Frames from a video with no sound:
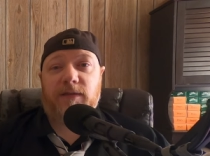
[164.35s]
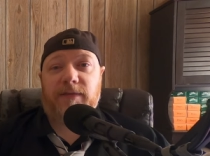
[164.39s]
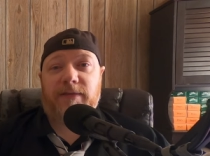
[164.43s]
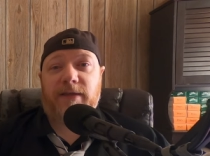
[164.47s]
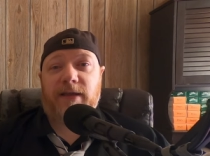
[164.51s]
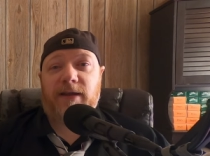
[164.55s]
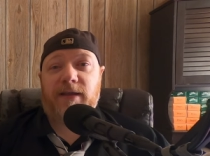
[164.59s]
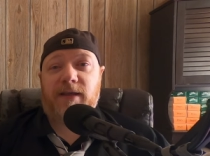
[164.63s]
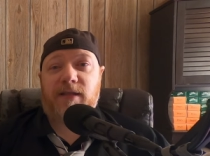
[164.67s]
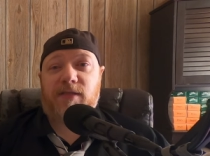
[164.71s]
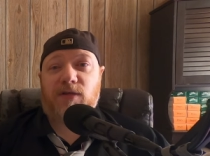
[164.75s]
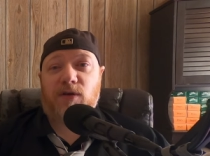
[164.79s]

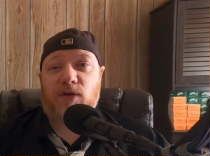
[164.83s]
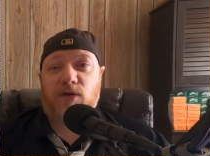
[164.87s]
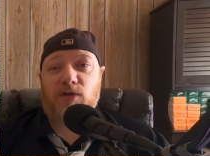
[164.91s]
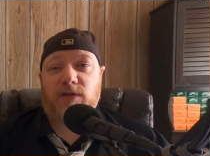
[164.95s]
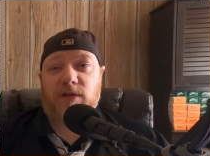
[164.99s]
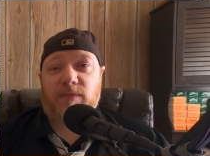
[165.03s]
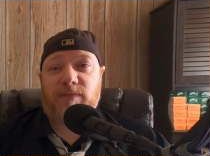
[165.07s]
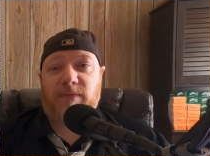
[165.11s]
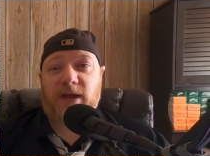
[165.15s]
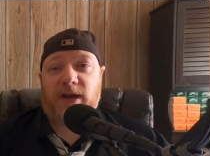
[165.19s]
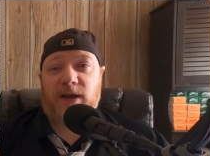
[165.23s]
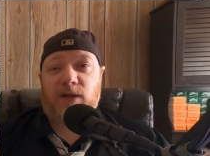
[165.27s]
Then he
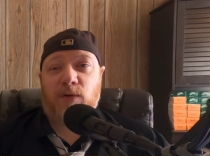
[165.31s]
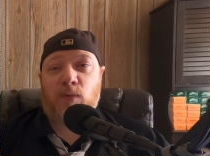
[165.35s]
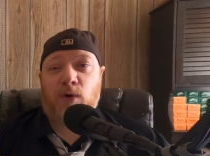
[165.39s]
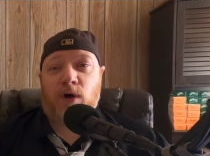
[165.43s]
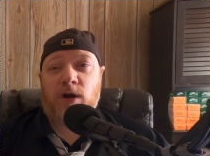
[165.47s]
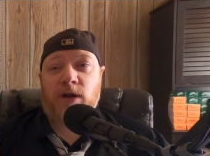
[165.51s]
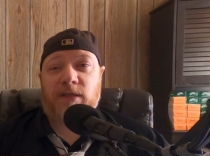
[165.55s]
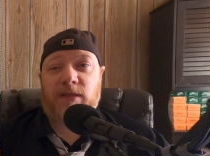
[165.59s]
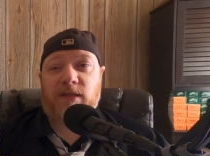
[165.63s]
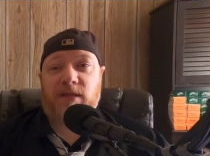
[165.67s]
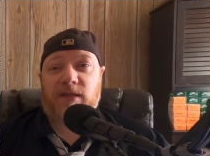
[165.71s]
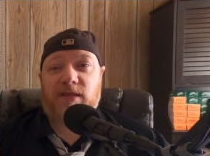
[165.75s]
told him that he
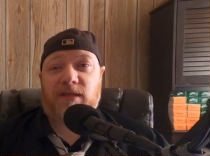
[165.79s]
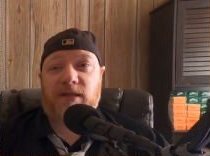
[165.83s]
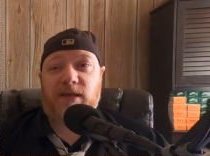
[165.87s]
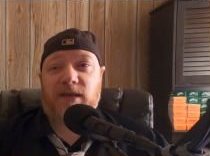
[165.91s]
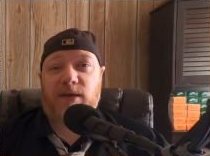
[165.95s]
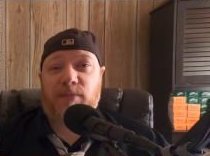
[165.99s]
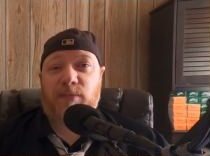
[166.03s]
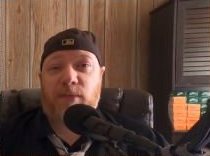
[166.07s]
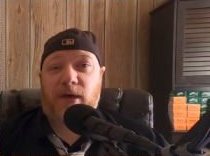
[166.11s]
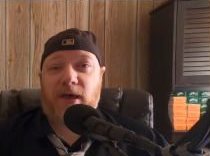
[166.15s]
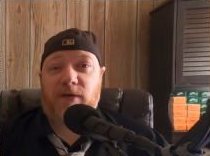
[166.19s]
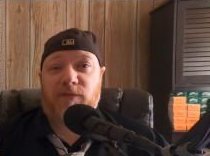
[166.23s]
wanted to
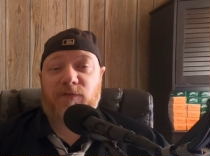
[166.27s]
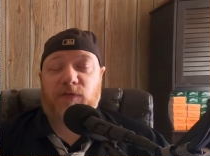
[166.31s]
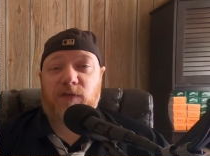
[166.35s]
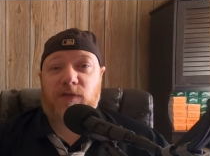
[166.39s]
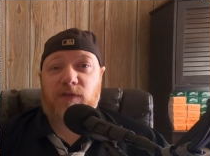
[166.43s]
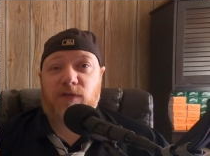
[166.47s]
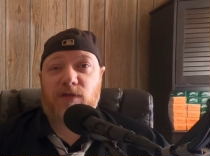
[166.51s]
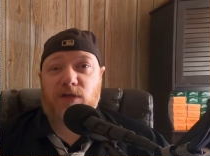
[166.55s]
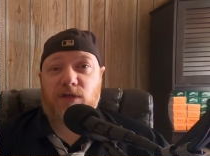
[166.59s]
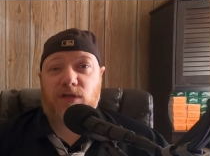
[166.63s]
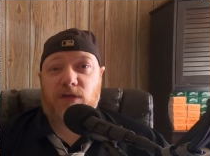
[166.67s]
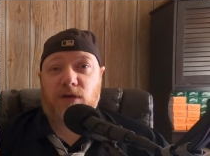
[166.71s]
see him after
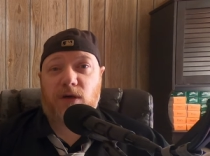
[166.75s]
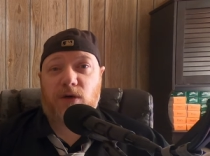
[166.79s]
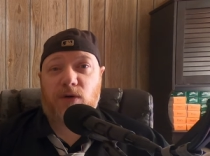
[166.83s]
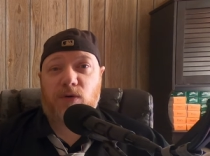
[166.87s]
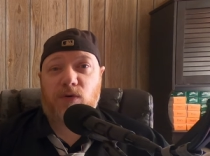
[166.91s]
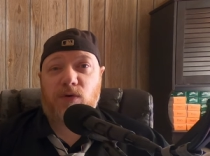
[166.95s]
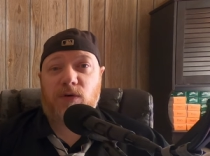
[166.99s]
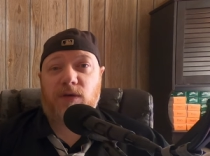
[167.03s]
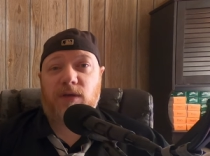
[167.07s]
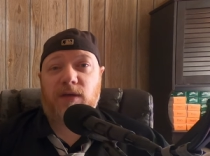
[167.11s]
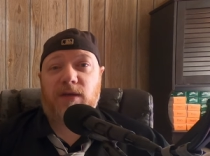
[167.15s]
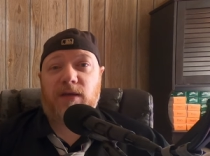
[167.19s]
the
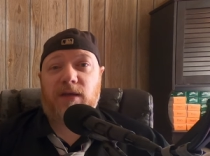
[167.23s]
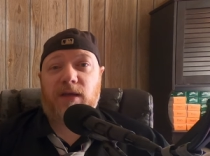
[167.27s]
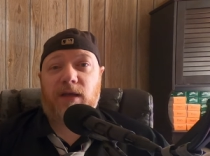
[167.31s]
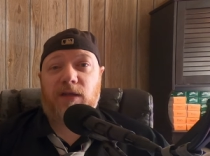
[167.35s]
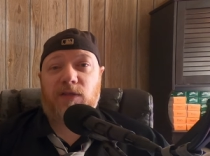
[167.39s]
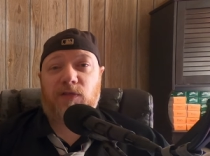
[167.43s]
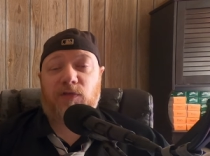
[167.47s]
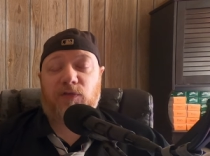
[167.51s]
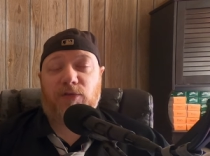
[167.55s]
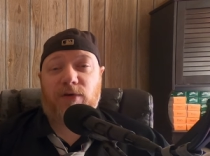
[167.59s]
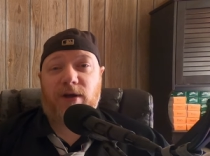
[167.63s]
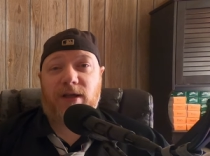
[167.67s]
show
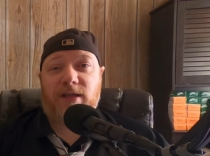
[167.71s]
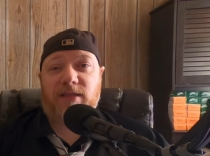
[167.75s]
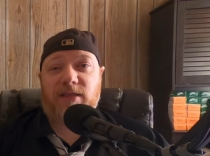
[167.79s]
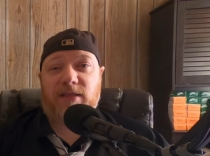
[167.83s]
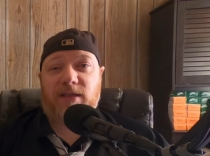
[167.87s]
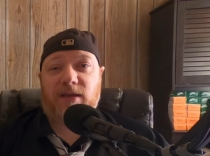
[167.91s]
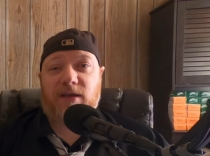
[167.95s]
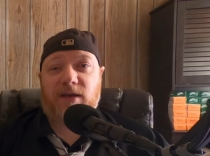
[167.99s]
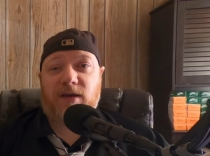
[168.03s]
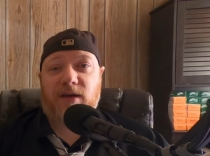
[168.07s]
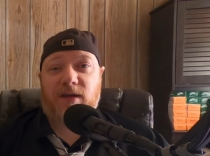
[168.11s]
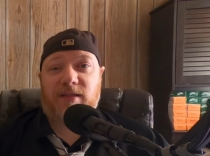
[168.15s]
and
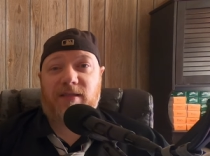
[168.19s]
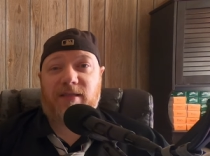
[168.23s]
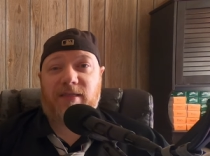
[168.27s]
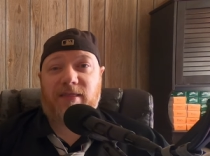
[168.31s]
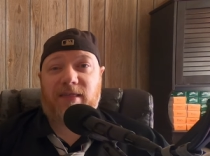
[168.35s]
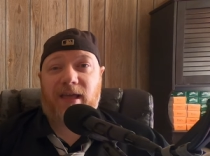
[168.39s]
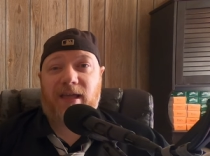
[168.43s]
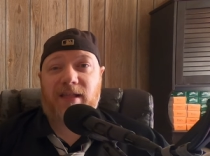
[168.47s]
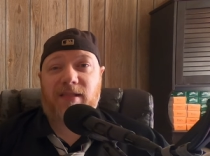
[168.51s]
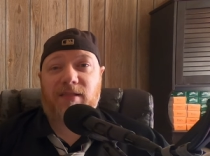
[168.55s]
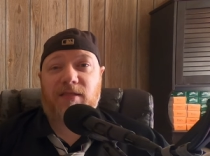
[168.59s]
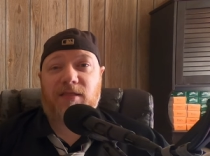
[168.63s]
threatened to cut
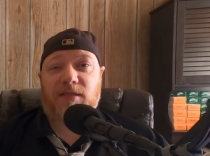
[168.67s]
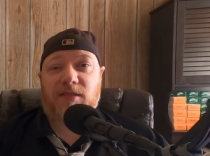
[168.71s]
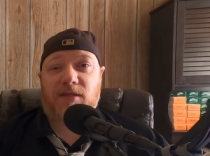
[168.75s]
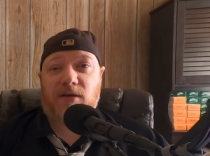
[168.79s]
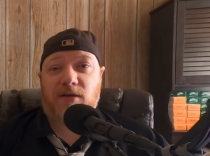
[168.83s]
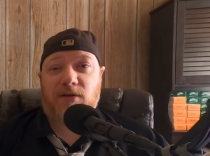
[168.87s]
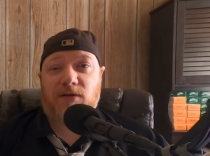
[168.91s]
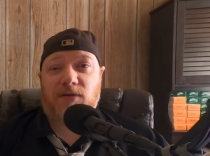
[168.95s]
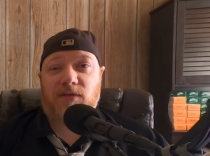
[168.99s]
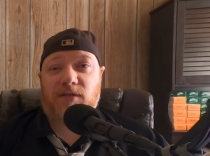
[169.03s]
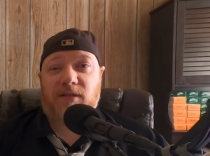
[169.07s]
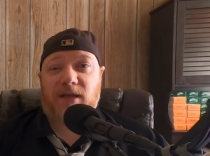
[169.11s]
10
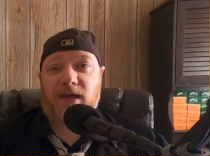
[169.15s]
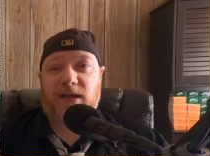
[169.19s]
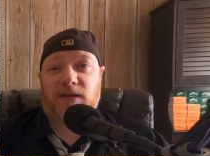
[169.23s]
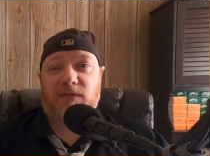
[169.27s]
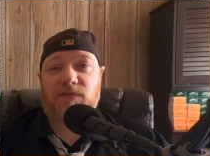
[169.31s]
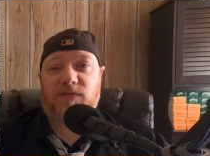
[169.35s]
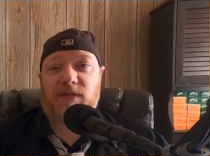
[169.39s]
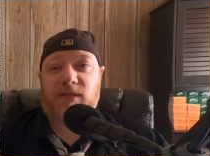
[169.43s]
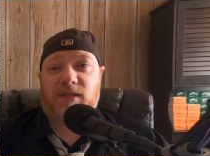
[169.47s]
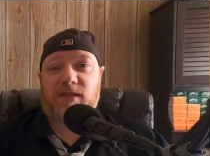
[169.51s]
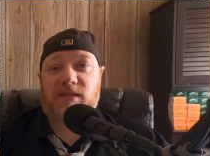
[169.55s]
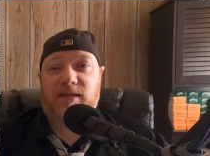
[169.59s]
songs out
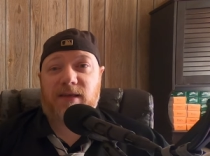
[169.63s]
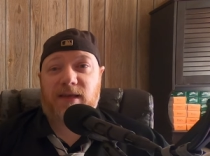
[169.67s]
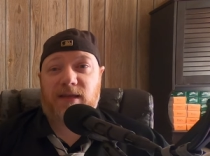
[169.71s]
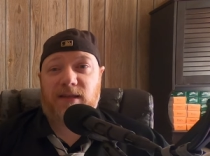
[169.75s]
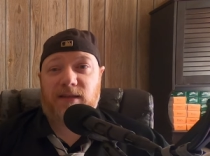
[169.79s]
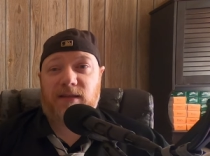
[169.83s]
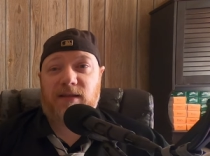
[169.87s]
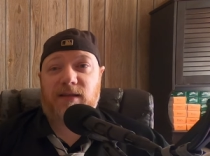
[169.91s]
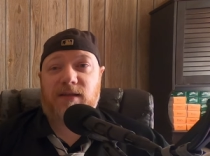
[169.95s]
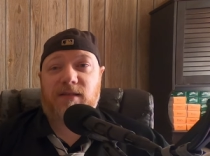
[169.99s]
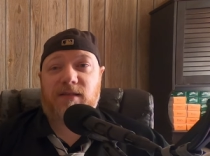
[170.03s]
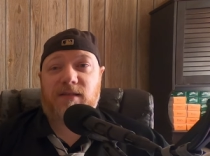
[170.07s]
of the
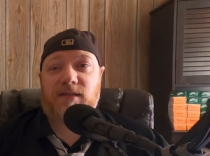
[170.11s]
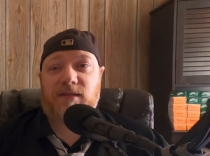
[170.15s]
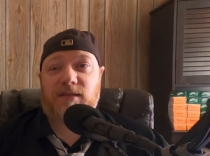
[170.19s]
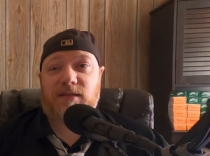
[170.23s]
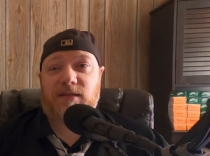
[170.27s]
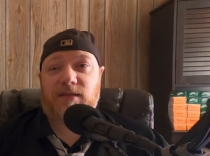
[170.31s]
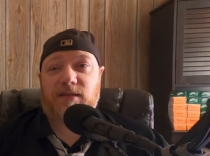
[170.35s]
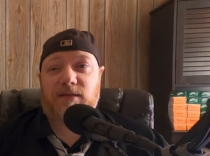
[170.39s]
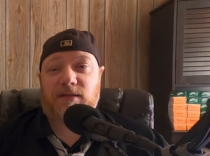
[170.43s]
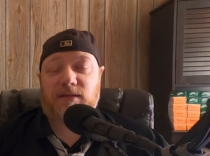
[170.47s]
set list.